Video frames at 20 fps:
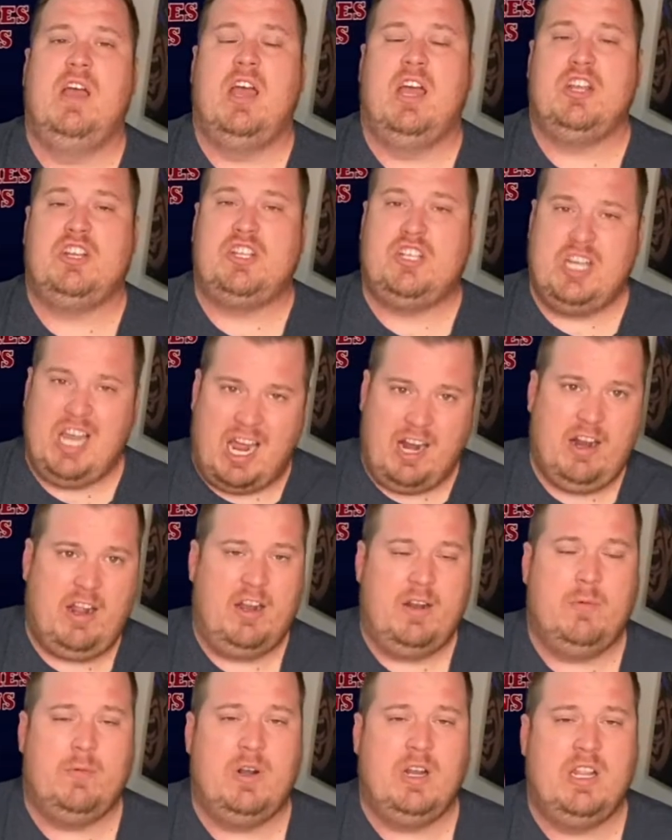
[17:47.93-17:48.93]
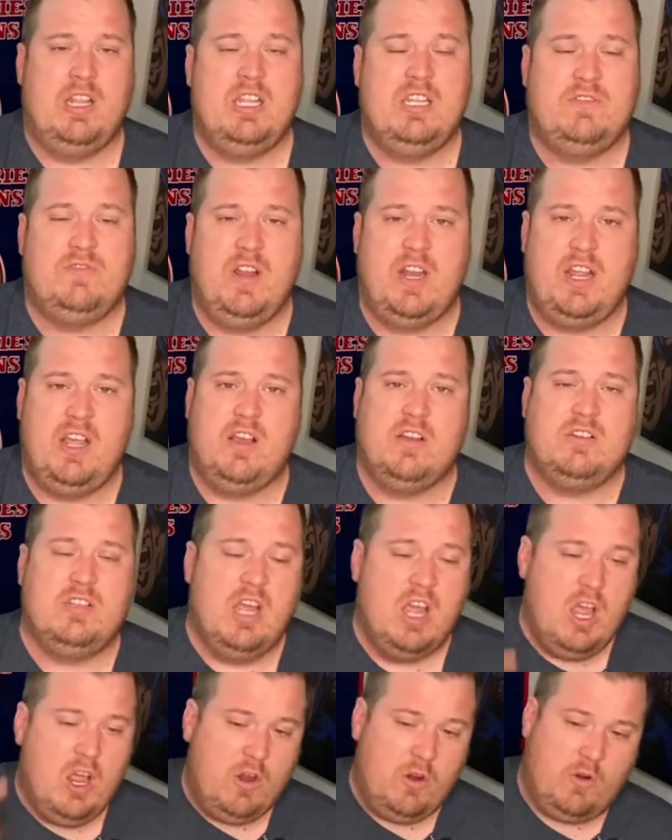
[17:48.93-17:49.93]
a shout out in one of these videos,
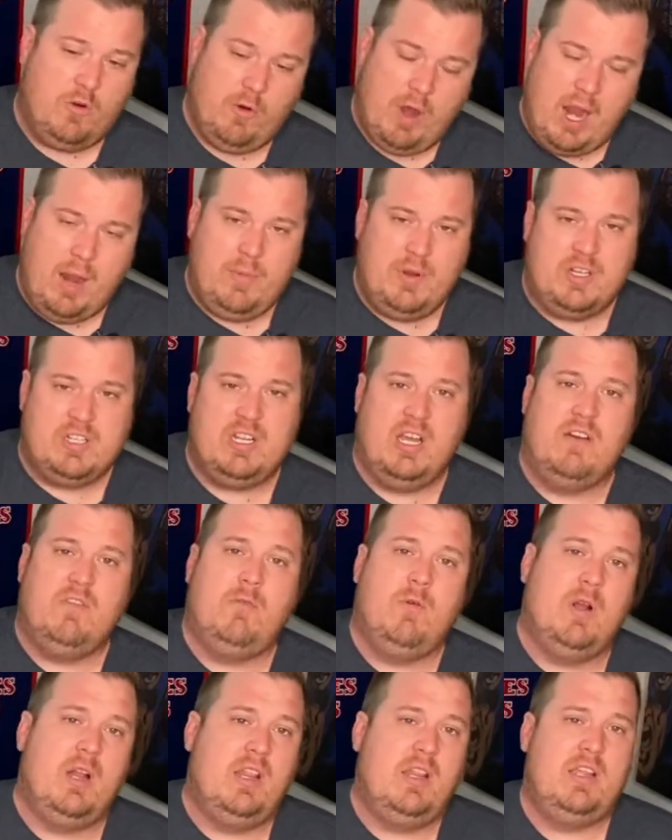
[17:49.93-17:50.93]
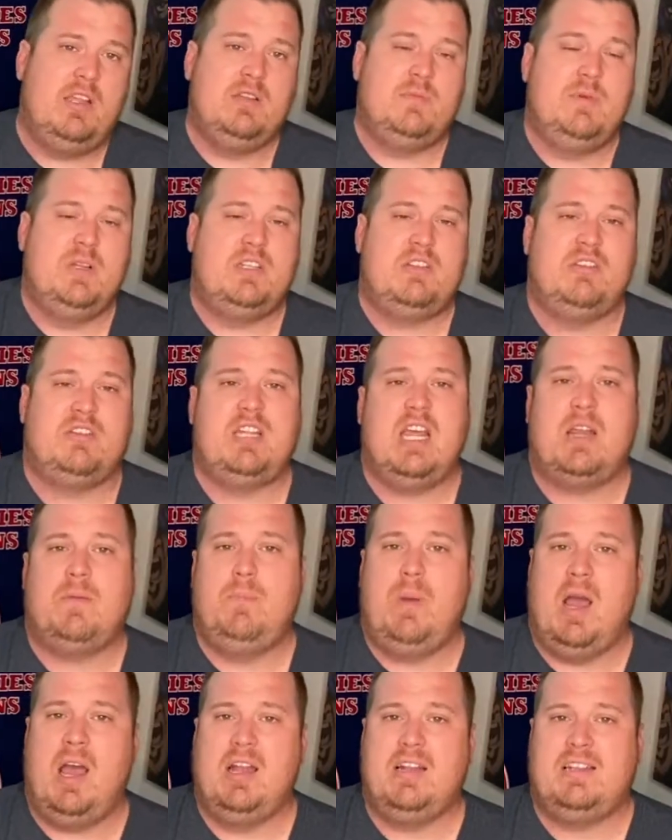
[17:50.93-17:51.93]
grab yourself one of these Mr.
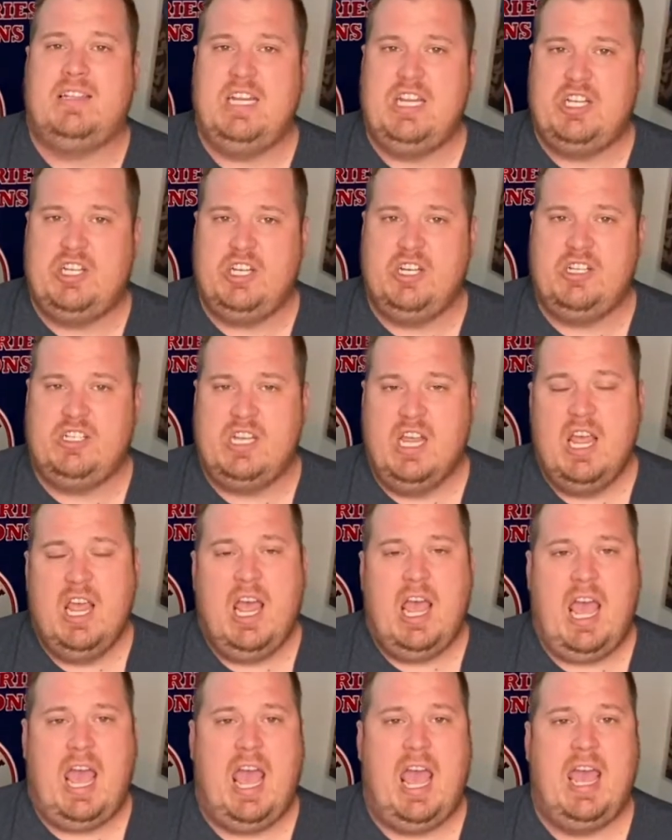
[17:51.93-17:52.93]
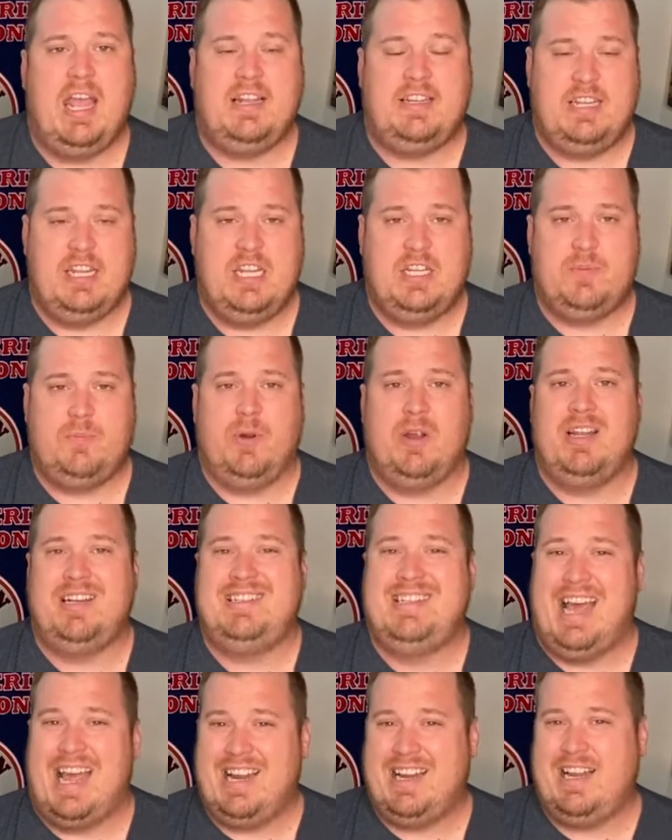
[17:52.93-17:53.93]
TechBot t-shirts at
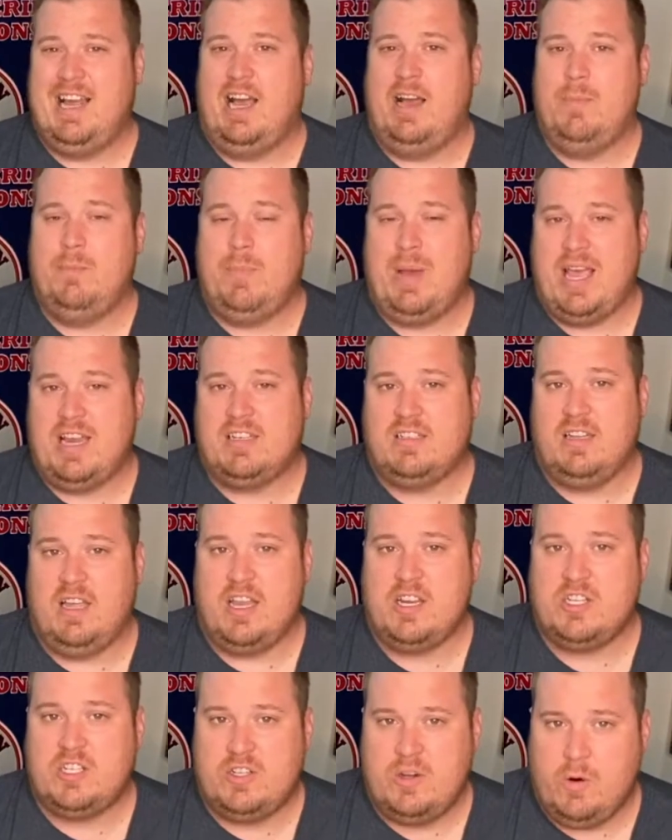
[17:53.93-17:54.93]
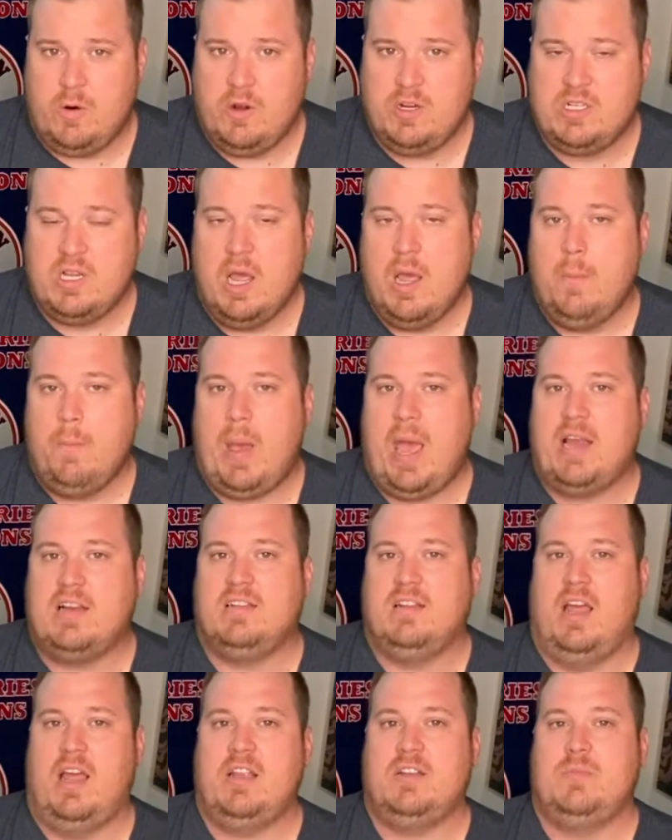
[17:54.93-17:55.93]
teespring.com backslash stores
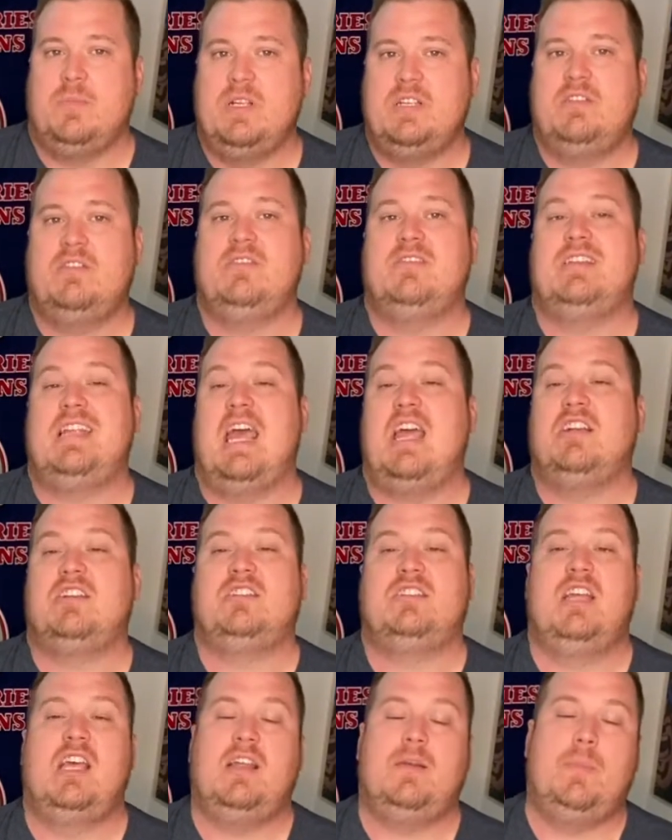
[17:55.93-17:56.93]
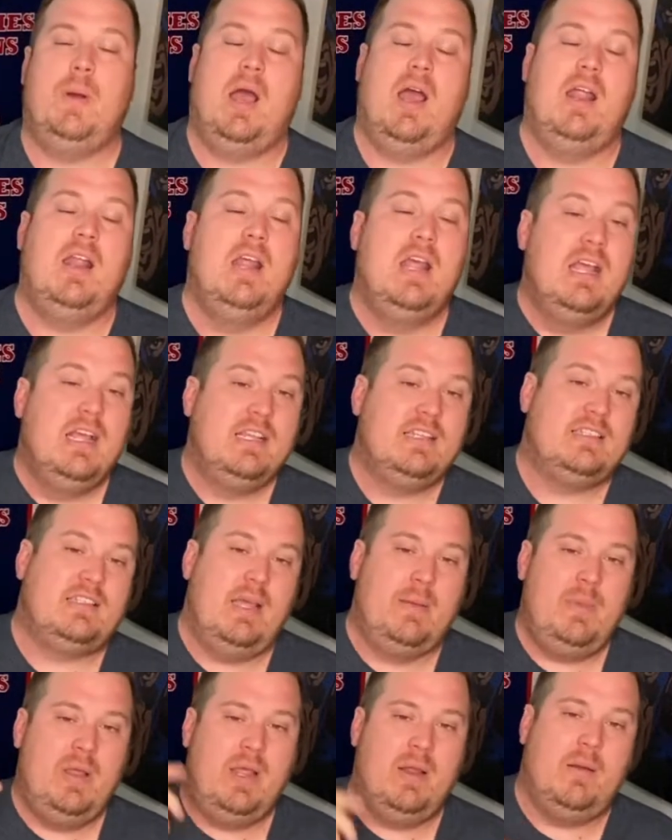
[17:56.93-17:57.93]
backslash Mr-TechBot.
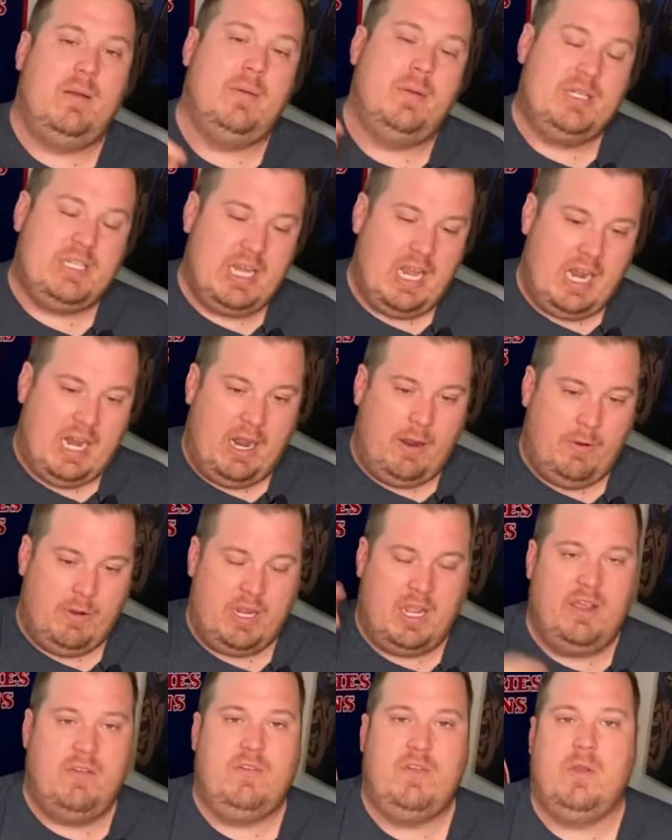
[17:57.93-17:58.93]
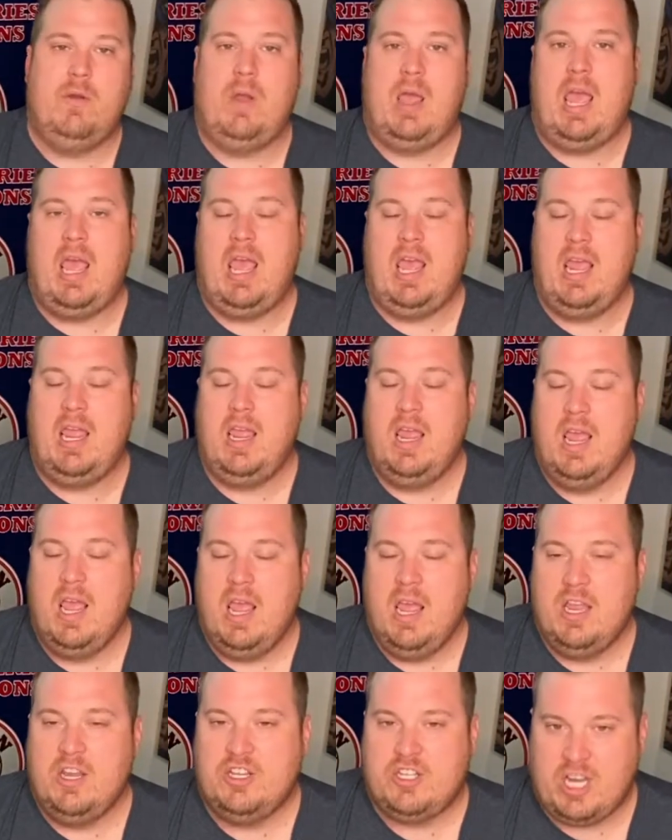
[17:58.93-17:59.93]
Send me an image and I will give you a
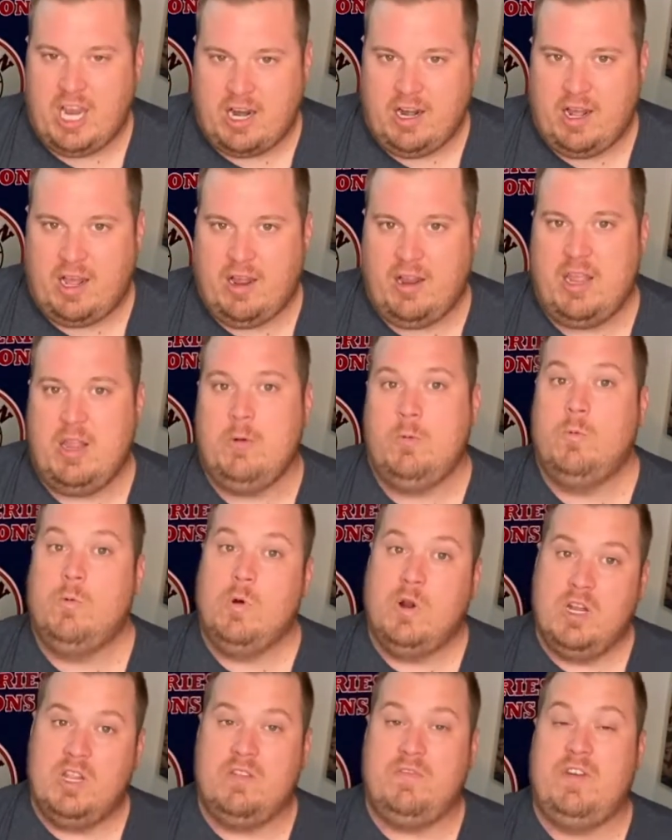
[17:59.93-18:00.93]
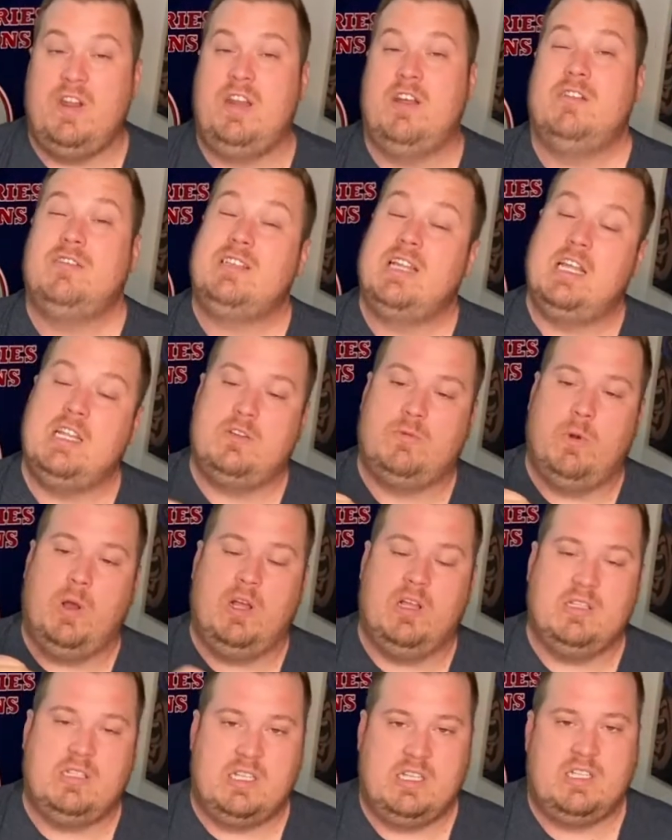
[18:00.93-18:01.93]
shout out in one of the videos as
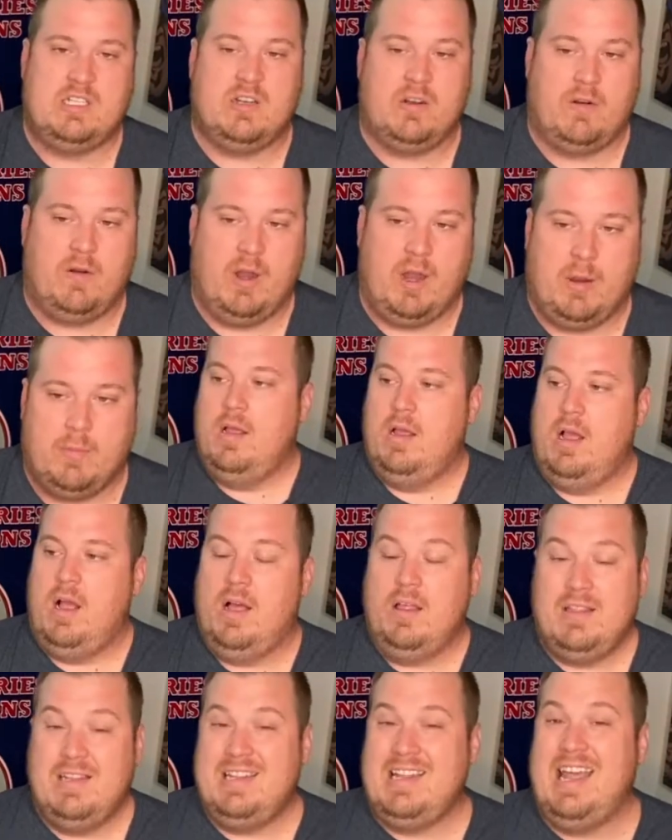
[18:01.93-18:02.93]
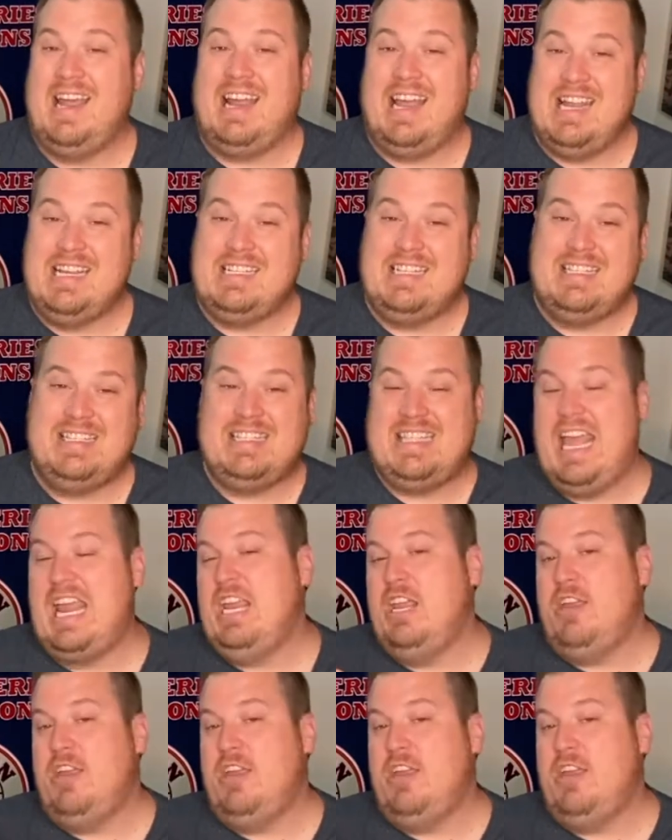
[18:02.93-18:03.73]
well as Instagram. Other than that, guys, thank